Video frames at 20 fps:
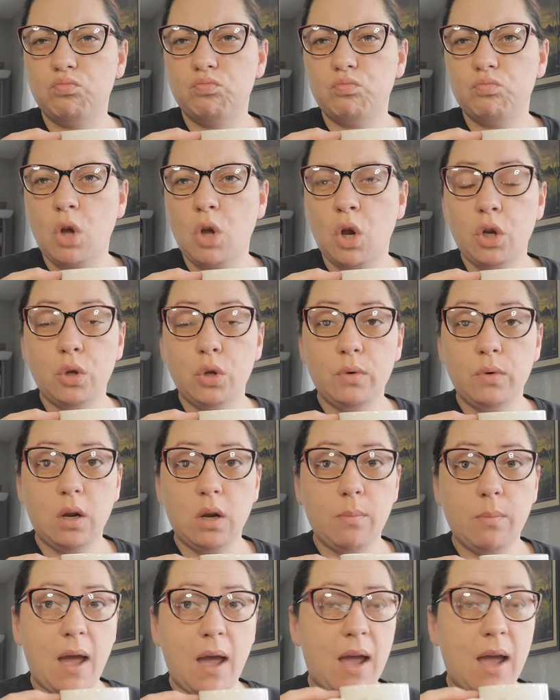Are you
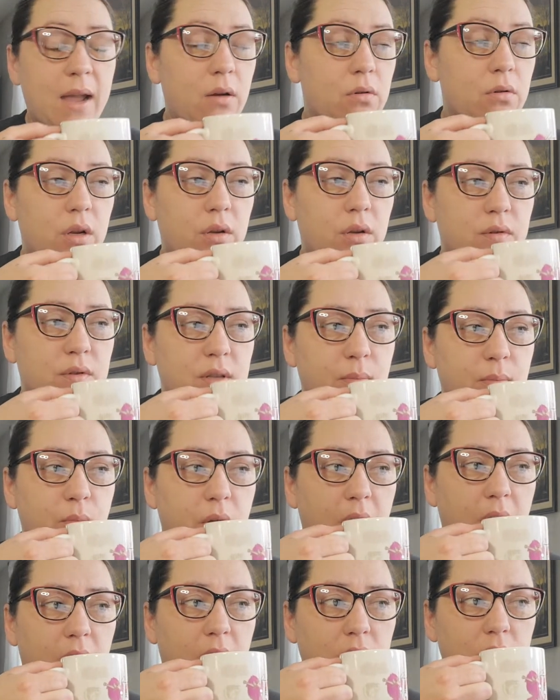nearby or are you
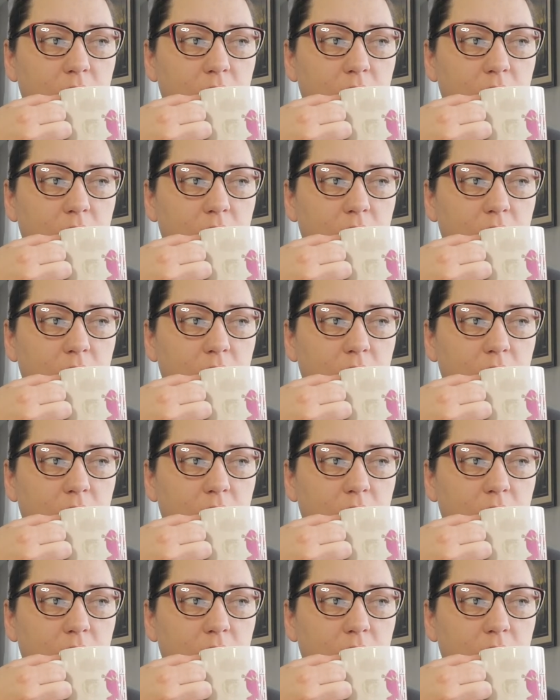somewhere else?